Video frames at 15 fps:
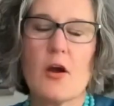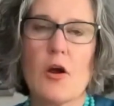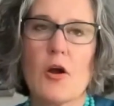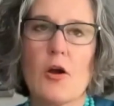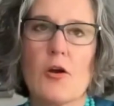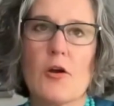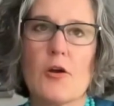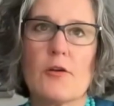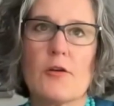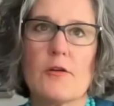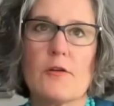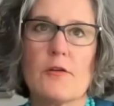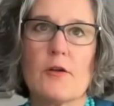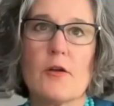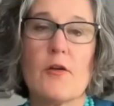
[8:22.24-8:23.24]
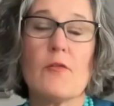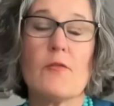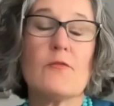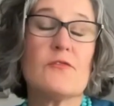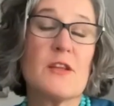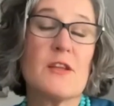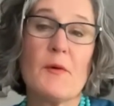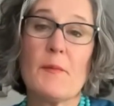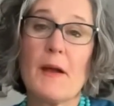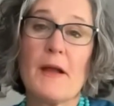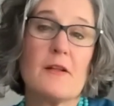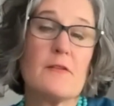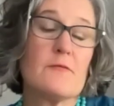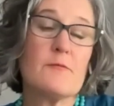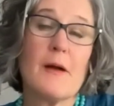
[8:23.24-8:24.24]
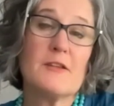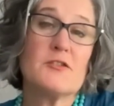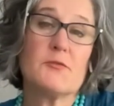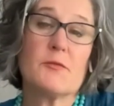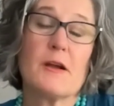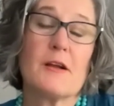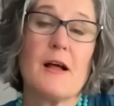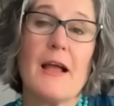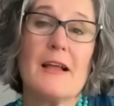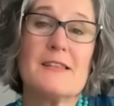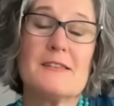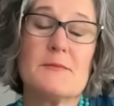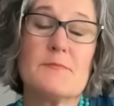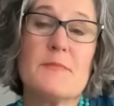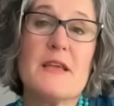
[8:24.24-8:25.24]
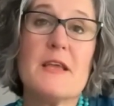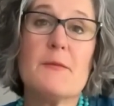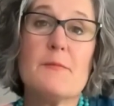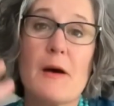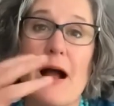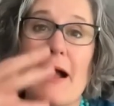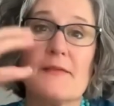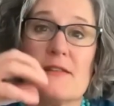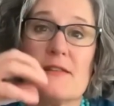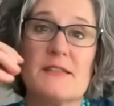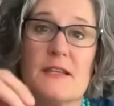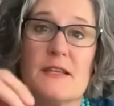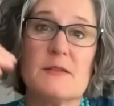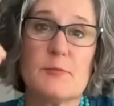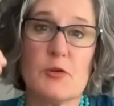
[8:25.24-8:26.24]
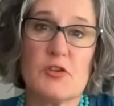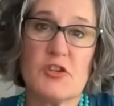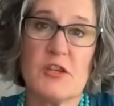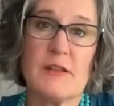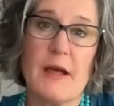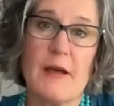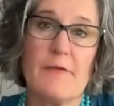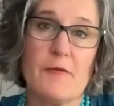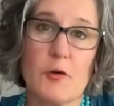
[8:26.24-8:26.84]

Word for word: are some of my my direct clients it's me behind the scenes pushing that